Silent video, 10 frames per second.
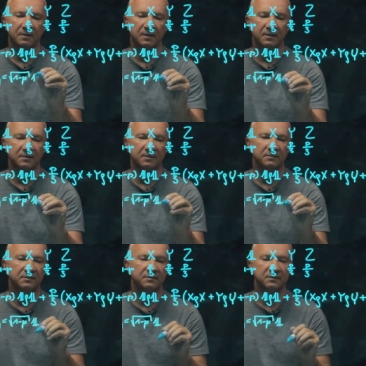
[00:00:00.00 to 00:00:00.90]

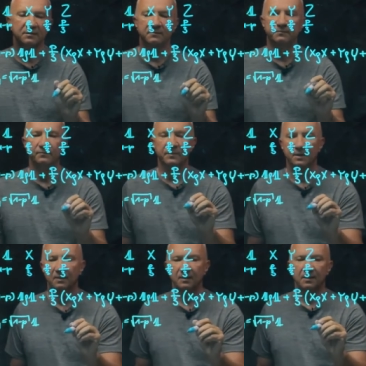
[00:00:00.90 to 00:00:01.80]
identity,
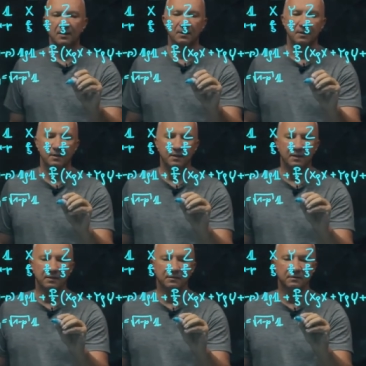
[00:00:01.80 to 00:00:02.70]

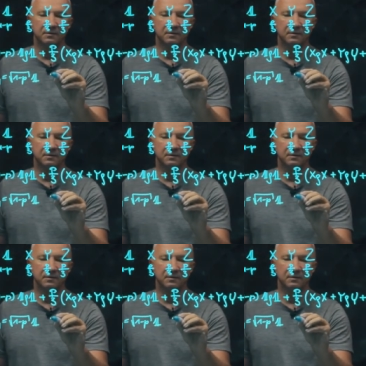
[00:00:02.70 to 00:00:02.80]
and